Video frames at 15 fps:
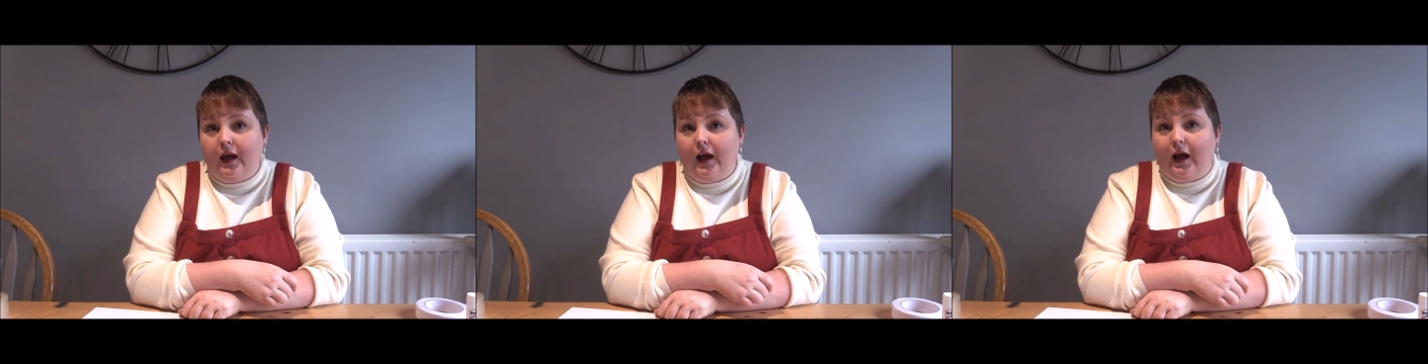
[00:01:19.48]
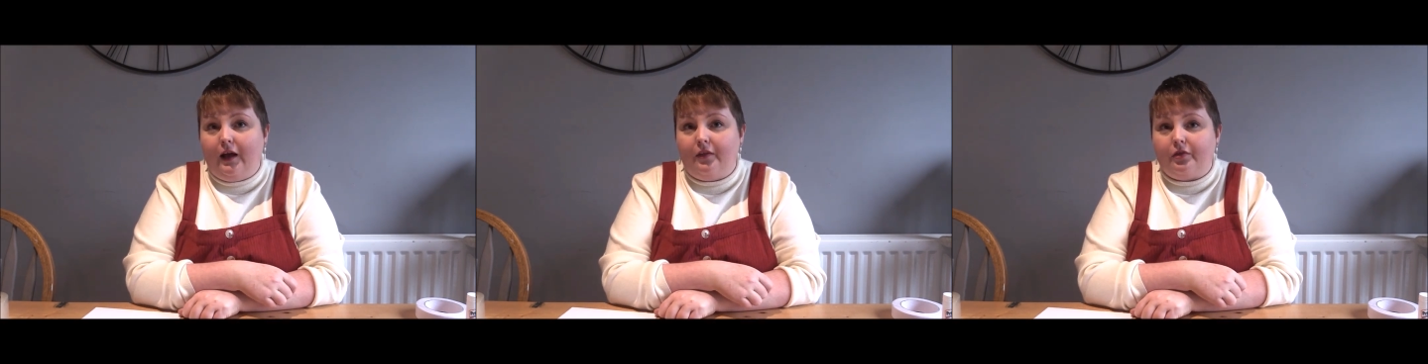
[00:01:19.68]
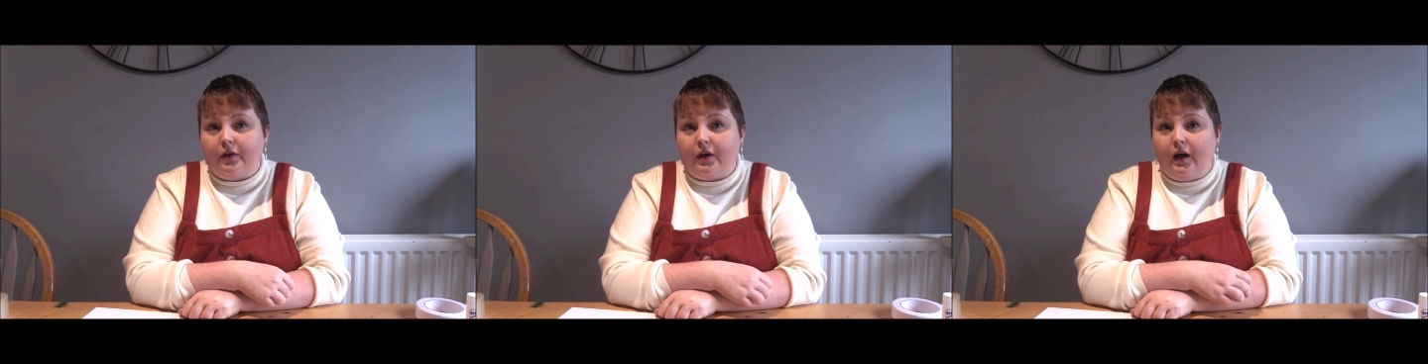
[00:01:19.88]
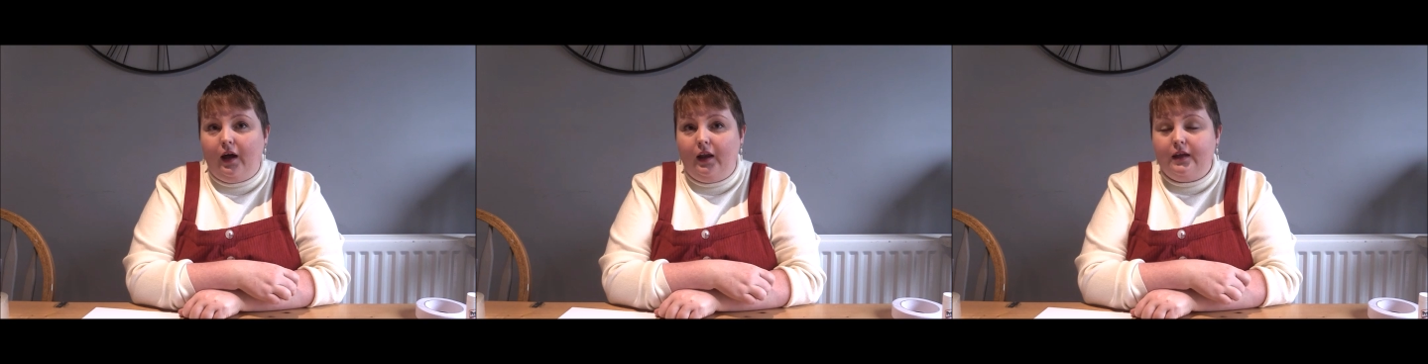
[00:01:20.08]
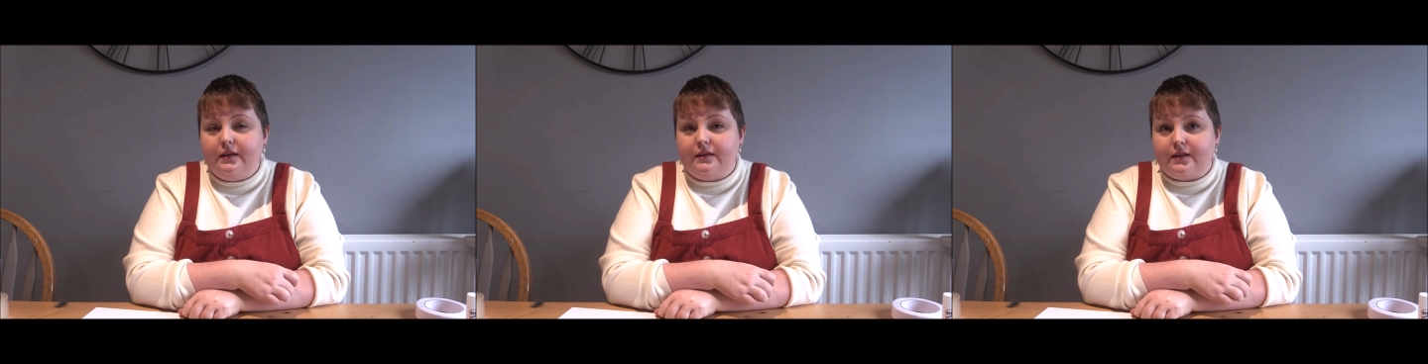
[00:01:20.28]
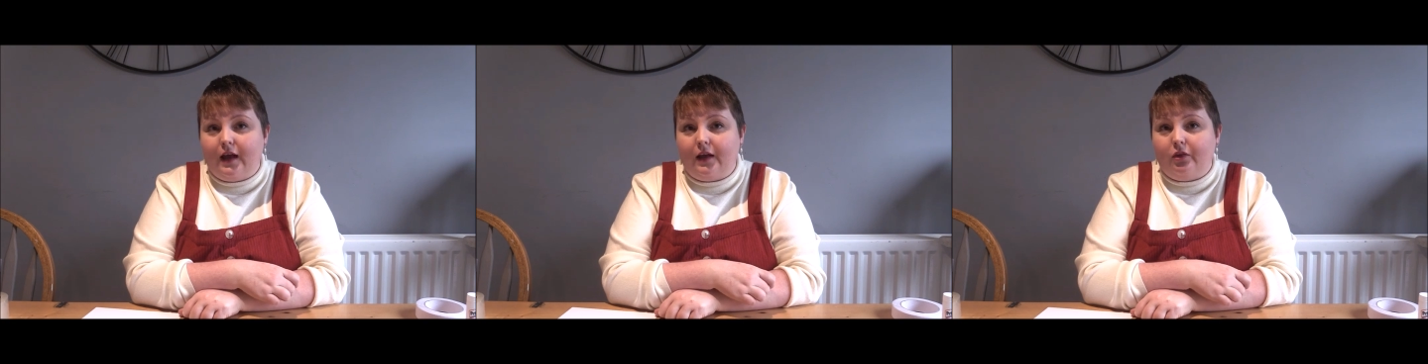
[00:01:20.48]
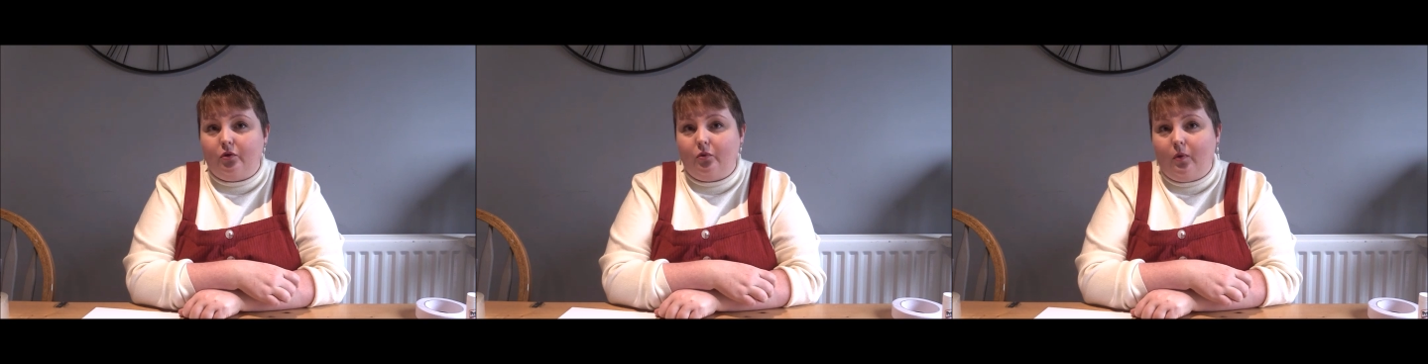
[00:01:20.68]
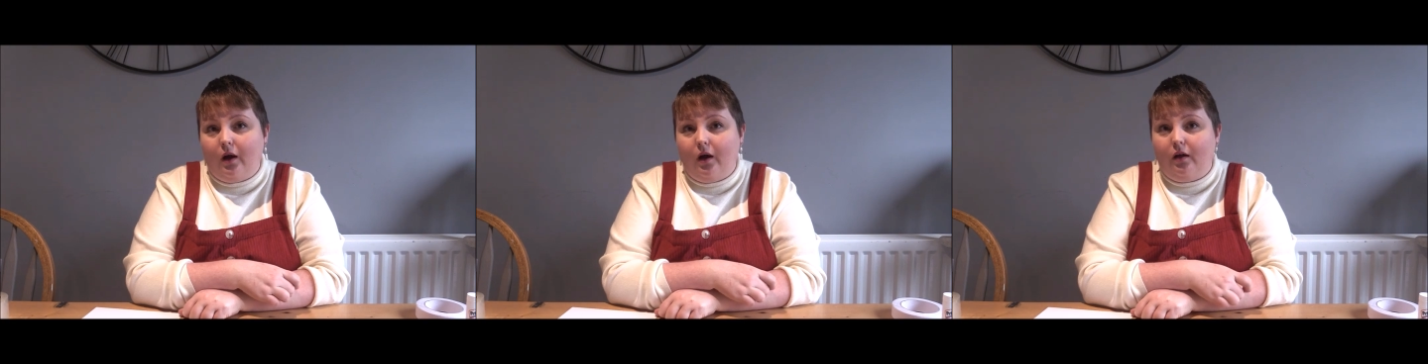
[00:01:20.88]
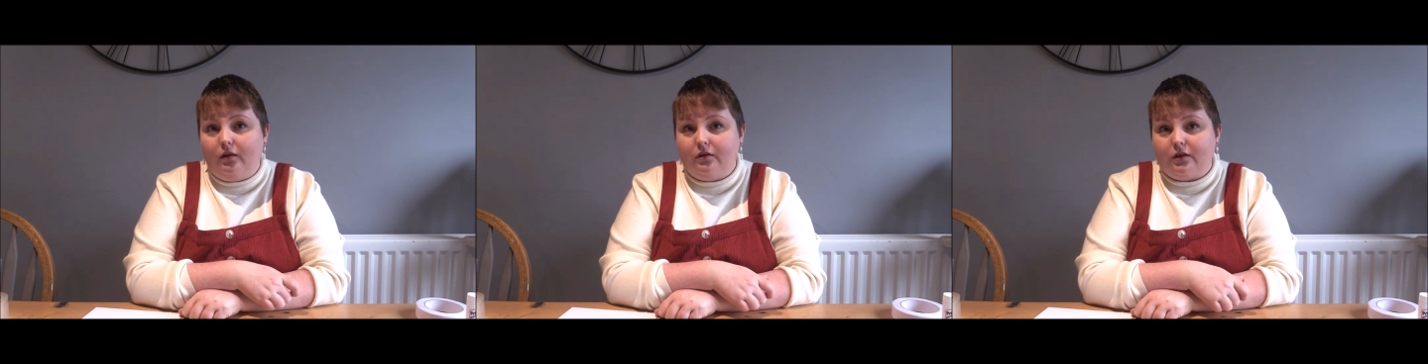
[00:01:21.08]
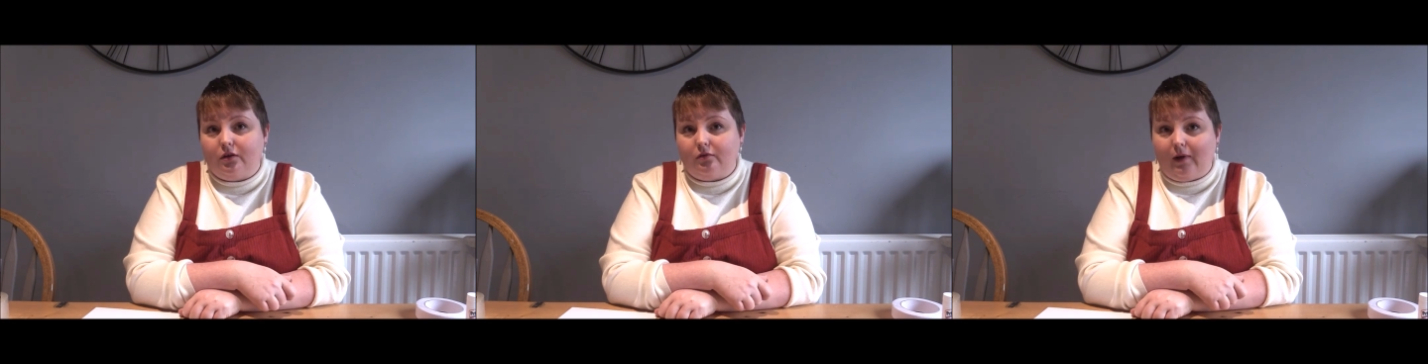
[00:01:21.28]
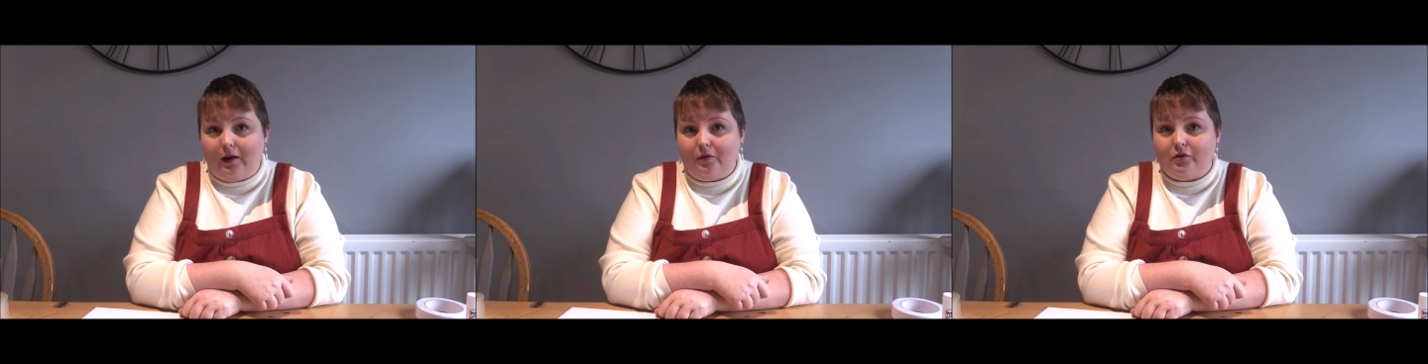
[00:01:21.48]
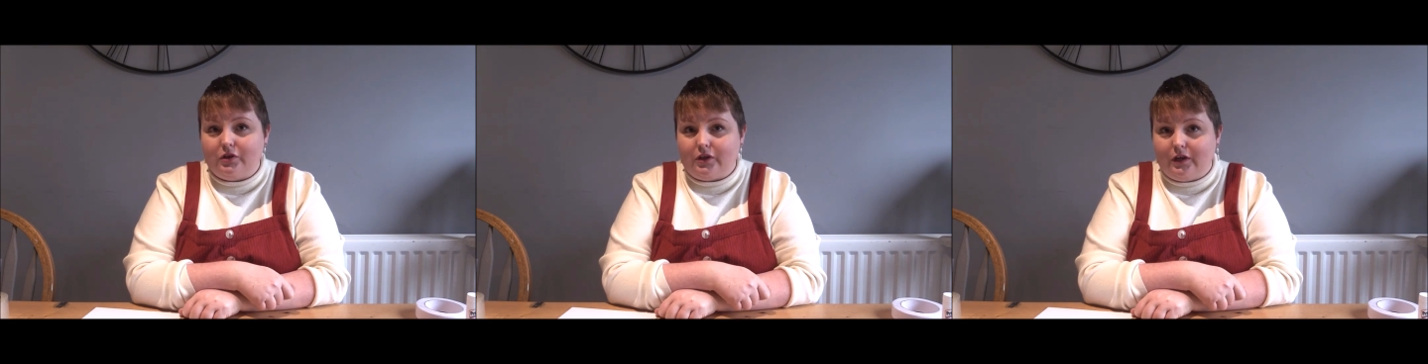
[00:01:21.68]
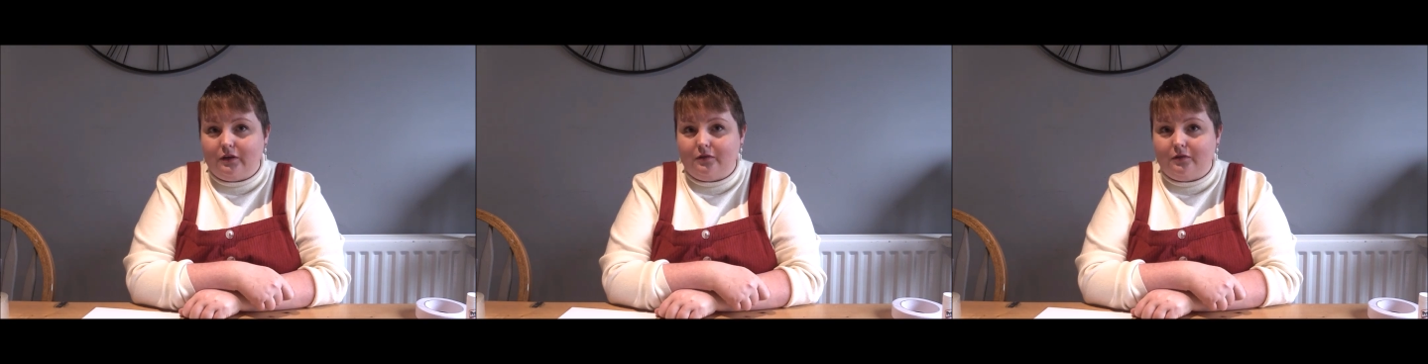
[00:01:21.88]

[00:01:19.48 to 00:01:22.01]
at the colours and the world around you.